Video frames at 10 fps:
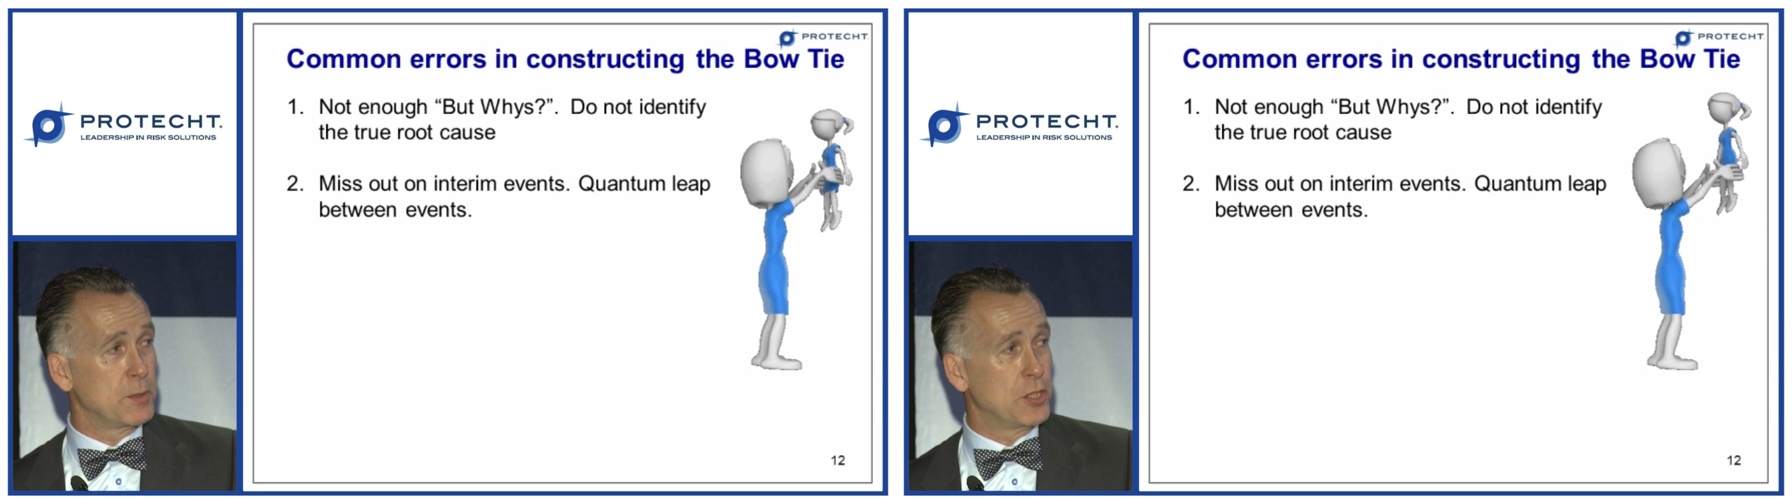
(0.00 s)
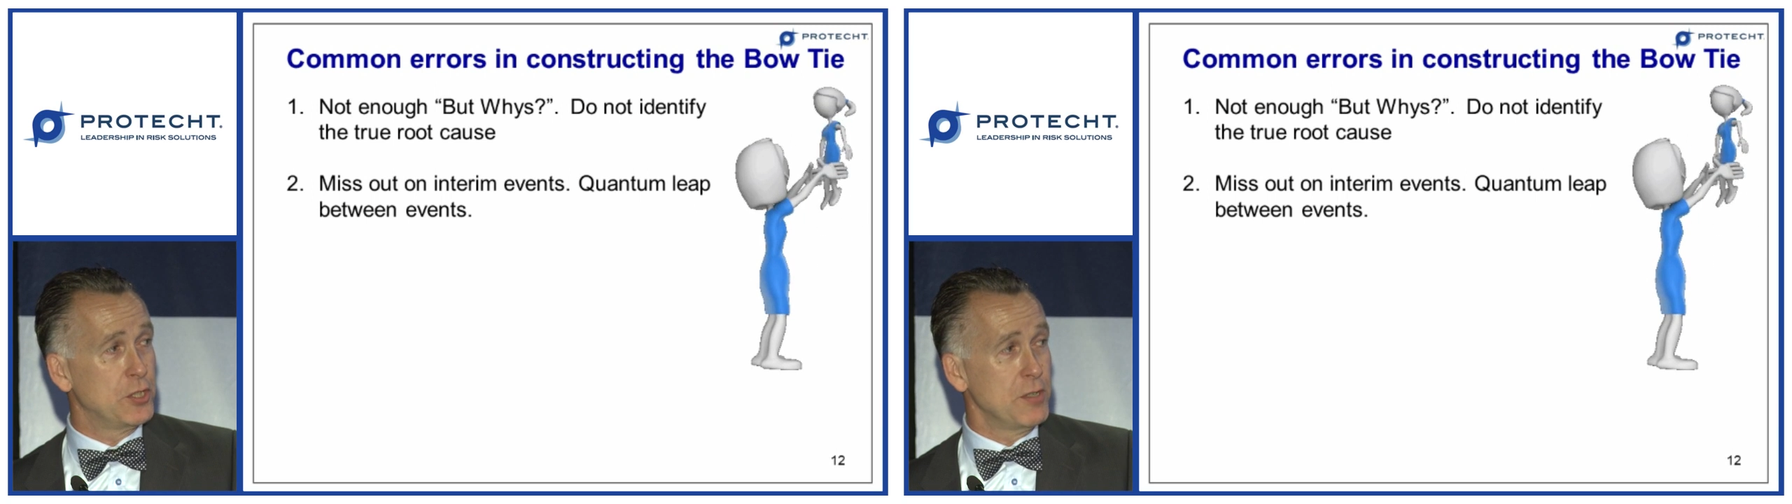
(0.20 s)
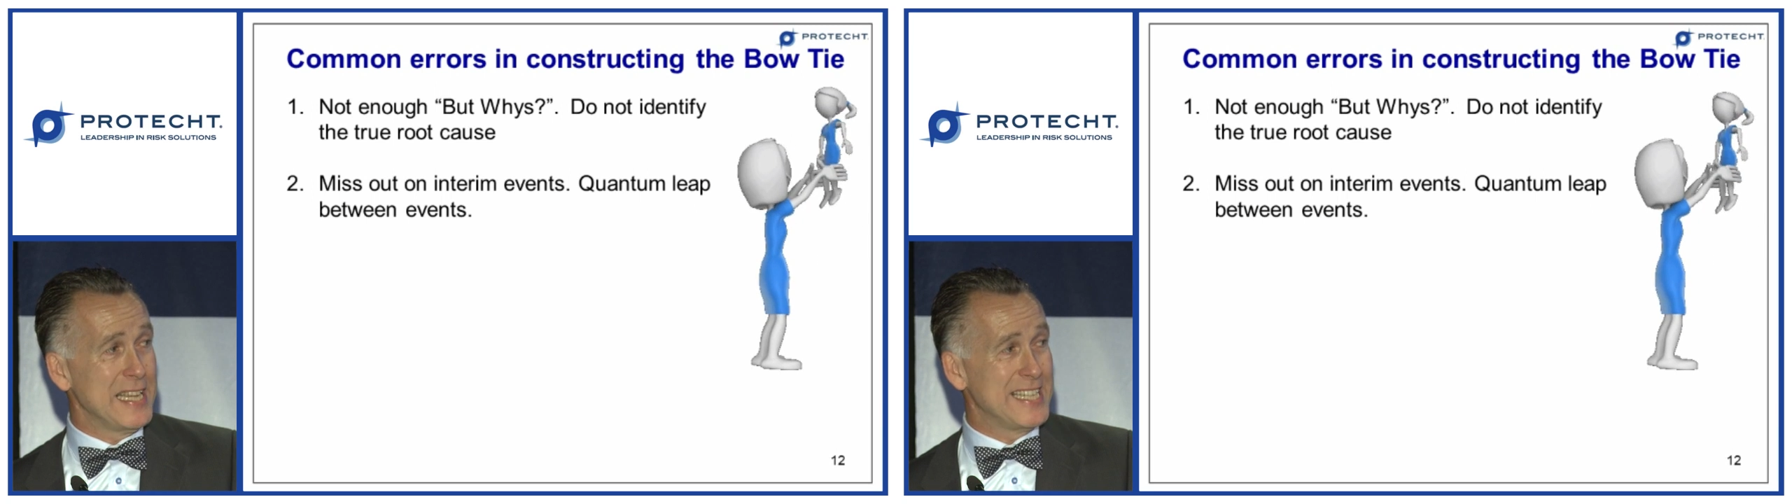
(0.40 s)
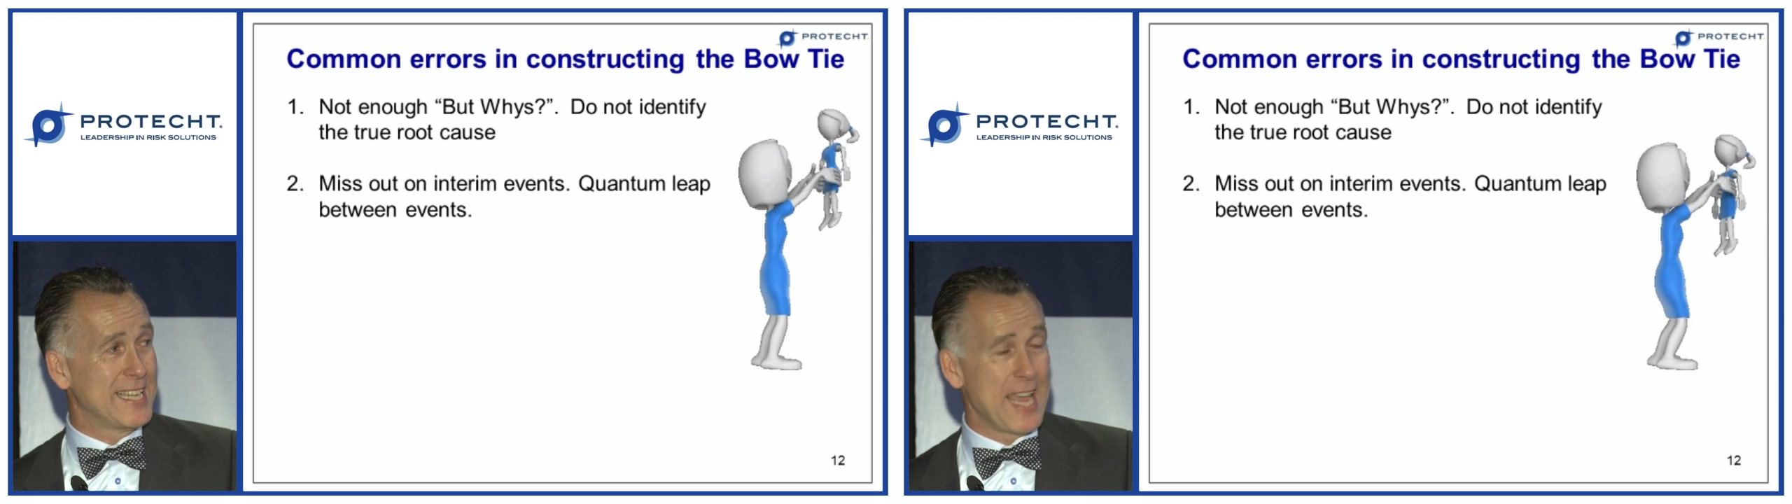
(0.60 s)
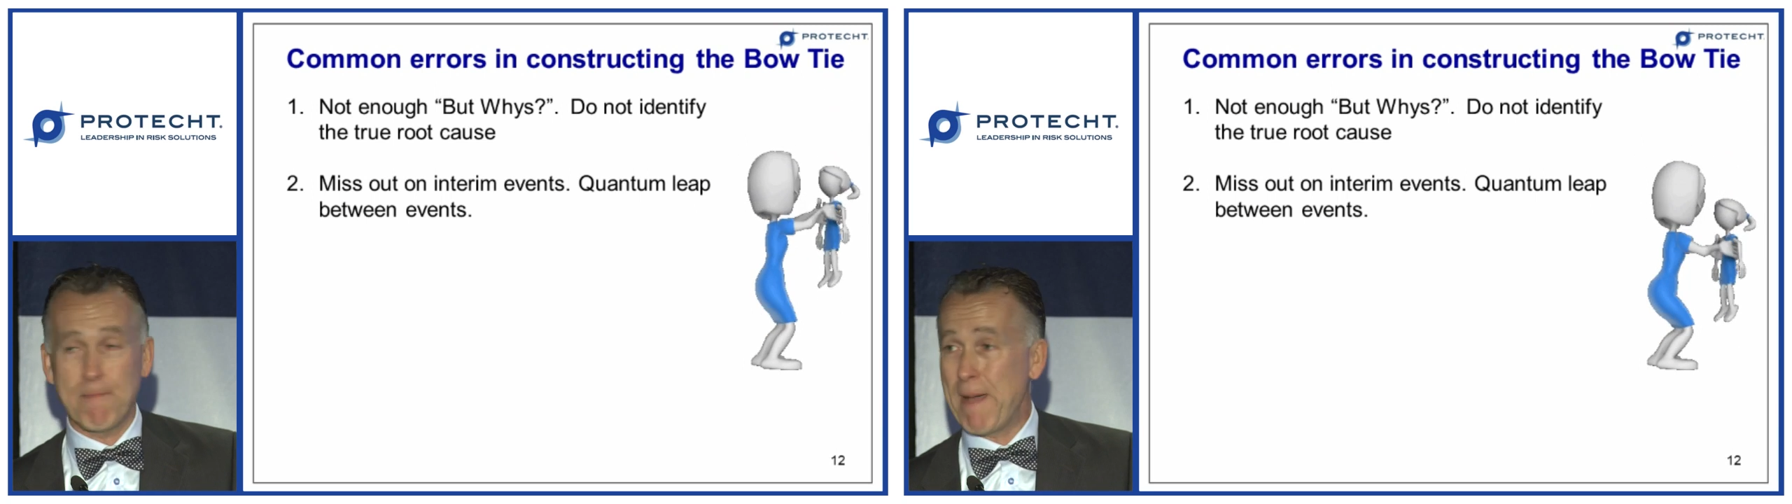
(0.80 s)
because you need
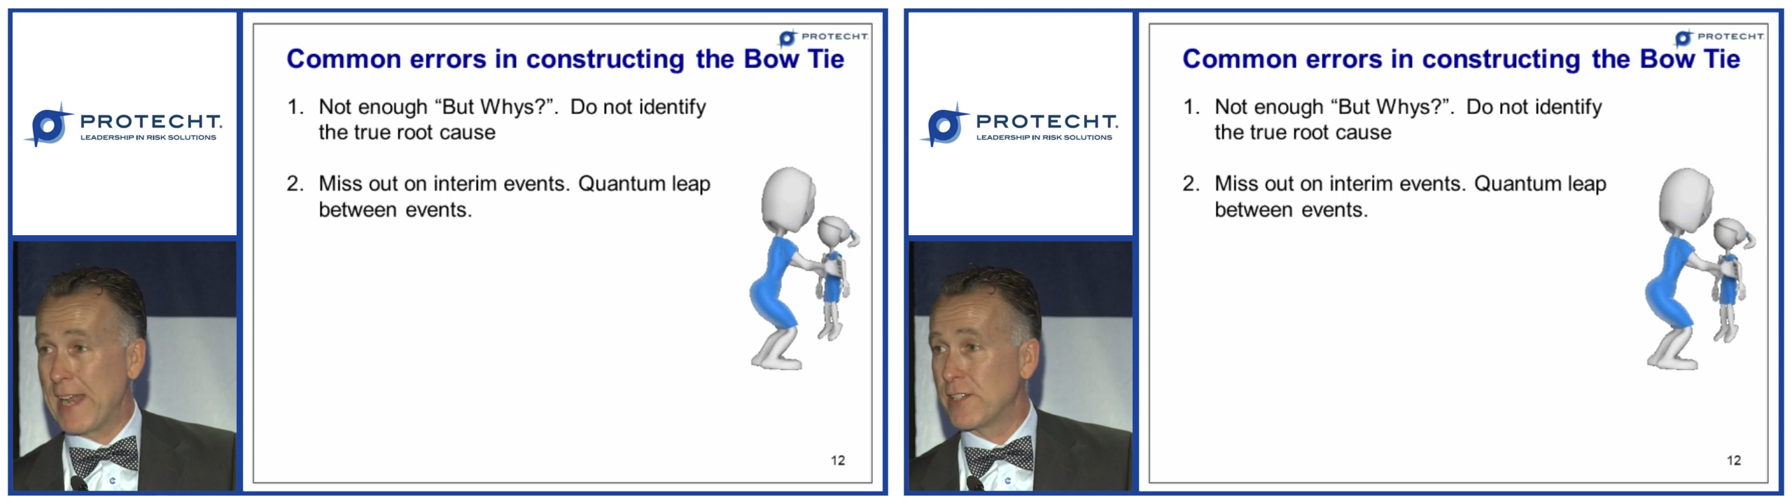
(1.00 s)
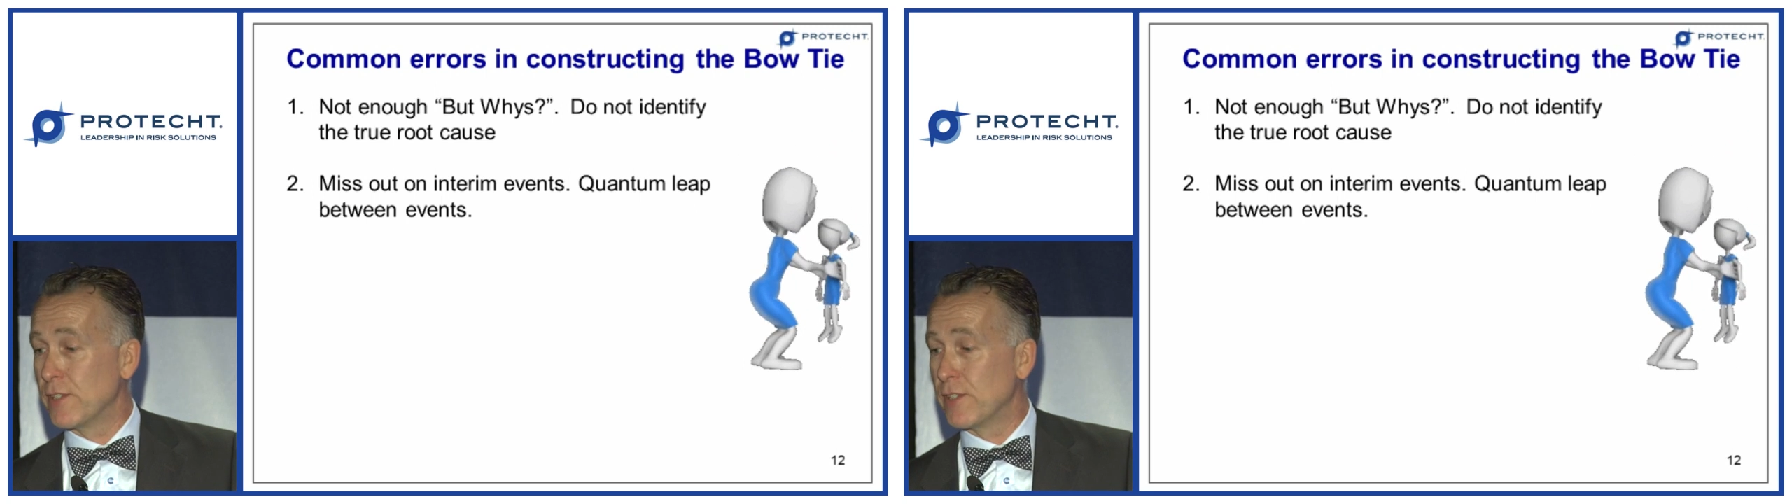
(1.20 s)
to get back